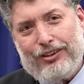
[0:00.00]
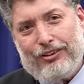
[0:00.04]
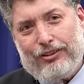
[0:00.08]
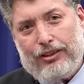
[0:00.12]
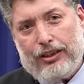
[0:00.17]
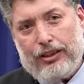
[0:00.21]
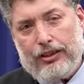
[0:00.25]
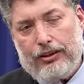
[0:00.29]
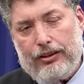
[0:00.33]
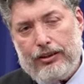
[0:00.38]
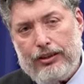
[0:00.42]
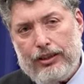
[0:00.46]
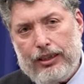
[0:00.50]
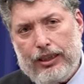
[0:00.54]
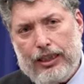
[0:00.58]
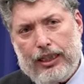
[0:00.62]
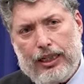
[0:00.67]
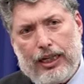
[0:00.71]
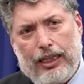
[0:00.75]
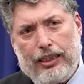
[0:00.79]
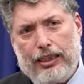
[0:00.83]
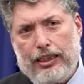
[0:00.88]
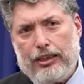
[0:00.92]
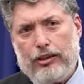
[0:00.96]
right?
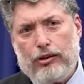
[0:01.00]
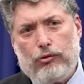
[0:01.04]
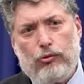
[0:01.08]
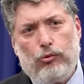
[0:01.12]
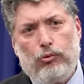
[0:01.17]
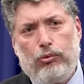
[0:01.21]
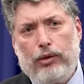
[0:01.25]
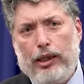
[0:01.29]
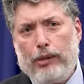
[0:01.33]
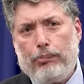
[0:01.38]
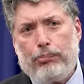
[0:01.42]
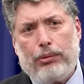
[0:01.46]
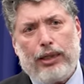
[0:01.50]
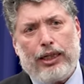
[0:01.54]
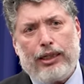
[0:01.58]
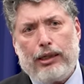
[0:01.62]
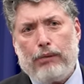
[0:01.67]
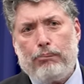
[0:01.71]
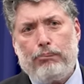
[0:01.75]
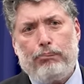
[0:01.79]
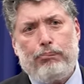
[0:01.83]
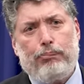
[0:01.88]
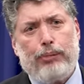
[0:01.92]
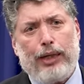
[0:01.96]
And they weep like a
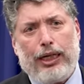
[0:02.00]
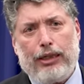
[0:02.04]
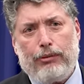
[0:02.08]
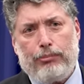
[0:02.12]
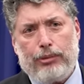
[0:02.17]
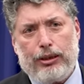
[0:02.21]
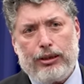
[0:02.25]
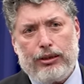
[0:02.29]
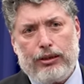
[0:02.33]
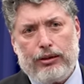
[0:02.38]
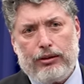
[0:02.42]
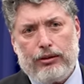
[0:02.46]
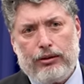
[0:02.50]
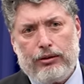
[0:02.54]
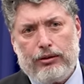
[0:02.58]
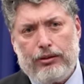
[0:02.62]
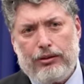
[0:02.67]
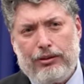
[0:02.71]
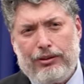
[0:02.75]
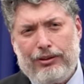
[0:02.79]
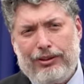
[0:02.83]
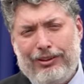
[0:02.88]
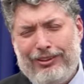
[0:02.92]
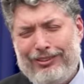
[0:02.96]
baby.
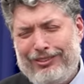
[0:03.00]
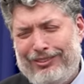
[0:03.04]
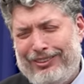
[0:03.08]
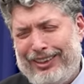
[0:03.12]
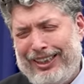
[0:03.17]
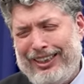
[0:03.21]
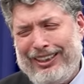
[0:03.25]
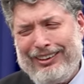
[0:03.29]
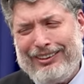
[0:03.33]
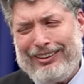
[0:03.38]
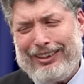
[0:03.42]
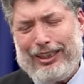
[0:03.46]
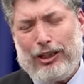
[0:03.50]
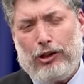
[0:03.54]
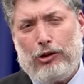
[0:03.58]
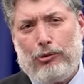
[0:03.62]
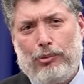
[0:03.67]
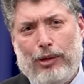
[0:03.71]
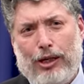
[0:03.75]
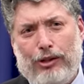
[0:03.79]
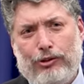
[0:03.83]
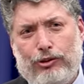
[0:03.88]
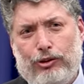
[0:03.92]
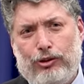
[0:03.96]
They didn't care
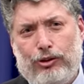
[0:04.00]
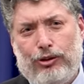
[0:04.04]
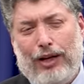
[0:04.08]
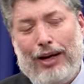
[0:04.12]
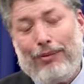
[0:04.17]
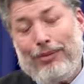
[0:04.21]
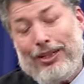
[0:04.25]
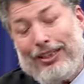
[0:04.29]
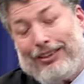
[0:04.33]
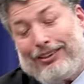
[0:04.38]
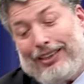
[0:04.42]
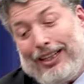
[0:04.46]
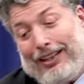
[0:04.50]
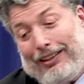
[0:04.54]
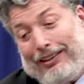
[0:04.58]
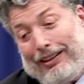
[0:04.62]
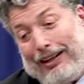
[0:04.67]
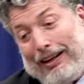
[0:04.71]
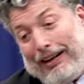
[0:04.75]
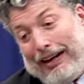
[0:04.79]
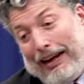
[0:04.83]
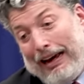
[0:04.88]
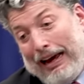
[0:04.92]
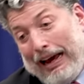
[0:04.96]
about Jews. I mean, it's other,
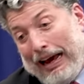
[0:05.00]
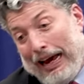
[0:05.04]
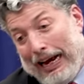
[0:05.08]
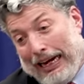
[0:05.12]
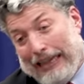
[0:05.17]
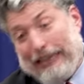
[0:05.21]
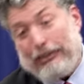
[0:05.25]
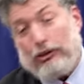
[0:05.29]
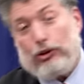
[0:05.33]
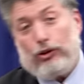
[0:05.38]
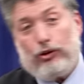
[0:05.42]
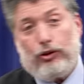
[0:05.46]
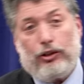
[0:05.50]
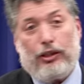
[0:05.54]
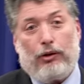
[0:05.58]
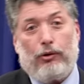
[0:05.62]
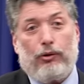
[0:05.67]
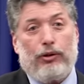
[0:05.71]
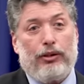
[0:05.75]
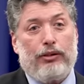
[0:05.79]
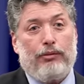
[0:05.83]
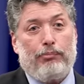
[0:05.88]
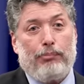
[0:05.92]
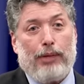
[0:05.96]
they hate Jews, they
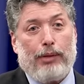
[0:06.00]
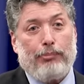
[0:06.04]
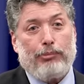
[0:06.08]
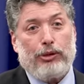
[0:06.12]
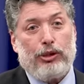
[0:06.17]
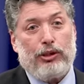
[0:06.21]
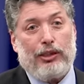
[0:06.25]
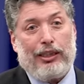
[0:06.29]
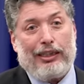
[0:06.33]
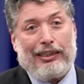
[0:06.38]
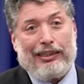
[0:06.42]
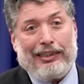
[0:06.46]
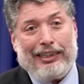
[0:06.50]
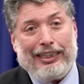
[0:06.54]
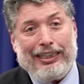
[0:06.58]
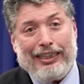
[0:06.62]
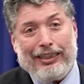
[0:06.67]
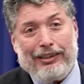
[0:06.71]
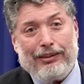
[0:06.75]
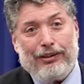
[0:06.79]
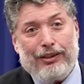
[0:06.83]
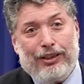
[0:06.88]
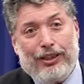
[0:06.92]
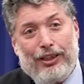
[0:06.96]
weren't members of the
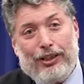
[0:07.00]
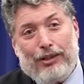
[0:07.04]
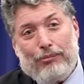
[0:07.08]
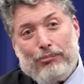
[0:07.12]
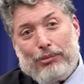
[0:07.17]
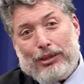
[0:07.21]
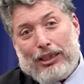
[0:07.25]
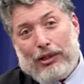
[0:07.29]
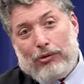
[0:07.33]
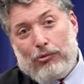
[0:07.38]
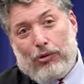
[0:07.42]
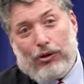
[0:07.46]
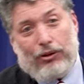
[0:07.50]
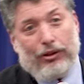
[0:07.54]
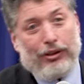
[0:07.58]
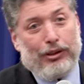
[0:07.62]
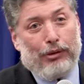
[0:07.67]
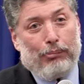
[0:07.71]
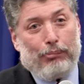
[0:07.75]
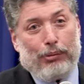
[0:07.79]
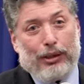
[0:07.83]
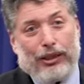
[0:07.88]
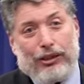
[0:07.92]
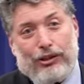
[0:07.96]
Klan, but they were
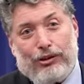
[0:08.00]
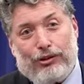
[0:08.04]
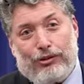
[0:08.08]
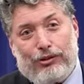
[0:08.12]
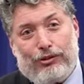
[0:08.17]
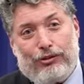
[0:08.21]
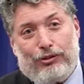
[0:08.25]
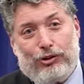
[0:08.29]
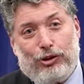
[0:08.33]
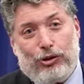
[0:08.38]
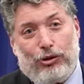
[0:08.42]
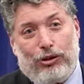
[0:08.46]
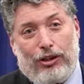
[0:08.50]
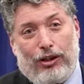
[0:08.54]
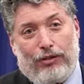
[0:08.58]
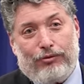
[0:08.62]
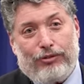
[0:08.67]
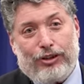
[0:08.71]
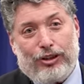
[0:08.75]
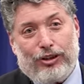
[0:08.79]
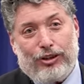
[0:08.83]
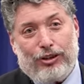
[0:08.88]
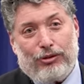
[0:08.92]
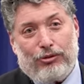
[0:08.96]
the biggest Jew
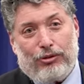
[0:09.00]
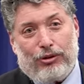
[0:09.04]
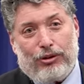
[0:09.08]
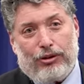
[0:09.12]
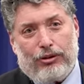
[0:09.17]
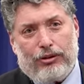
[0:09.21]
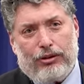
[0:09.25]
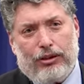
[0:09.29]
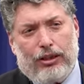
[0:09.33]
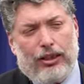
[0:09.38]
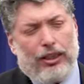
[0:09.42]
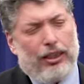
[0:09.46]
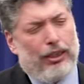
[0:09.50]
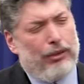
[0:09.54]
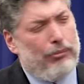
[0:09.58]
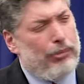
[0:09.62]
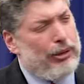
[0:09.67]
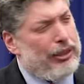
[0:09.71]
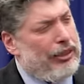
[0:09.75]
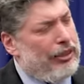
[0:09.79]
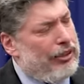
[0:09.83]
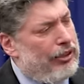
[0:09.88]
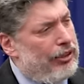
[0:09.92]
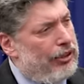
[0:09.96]
lovers in the world.
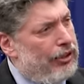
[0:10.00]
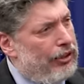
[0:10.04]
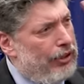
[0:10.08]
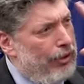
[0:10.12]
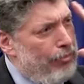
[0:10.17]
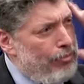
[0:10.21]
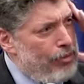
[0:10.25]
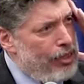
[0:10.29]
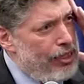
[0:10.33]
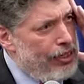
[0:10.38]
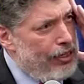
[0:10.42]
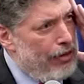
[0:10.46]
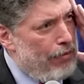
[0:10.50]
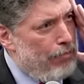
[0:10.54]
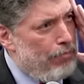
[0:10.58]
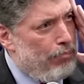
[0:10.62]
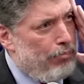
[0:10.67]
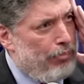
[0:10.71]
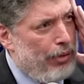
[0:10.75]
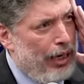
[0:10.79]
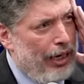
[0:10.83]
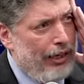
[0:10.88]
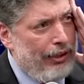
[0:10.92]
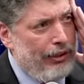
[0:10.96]
But there's something
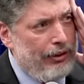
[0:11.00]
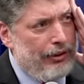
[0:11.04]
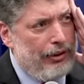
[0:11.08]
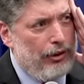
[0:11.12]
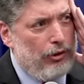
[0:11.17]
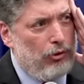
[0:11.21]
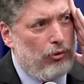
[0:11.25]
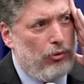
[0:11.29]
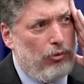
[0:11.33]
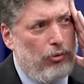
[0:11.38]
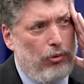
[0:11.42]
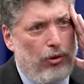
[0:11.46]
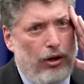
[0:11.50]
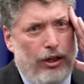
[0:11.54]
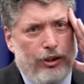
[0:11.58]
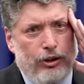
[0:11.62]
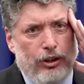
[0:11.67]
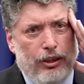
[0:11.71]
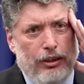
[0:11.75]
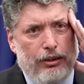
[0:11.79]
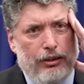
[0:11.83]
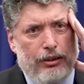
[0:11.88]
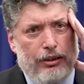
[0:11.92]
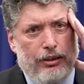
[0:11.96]
about it, they're
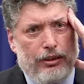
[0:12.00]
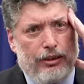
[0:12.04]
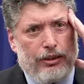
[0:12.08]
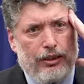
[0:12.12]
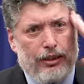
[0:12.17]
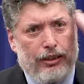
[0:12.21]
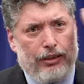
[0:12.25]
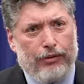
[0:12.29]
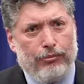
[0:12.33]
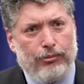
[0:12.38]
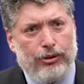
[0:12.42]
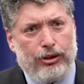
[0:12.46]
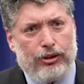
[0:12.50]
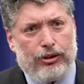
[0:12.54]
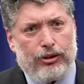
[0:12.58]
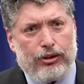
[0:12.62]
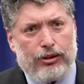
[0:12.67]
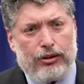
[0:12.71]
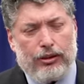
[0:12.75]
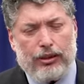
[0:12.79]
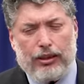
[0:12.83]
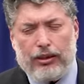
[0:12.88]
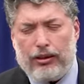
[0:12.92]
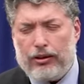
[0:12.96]
watching these
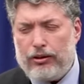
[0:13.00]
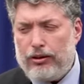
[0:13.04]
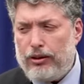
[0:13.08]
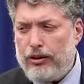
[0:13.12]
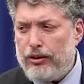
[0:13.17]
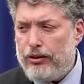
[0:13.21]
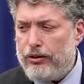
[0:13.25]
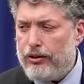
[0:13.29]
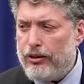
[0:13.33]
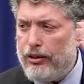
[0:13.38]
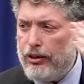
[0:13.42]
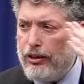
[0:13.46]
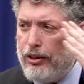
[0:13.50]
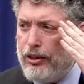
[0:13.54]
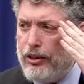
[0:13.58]
images and they're going,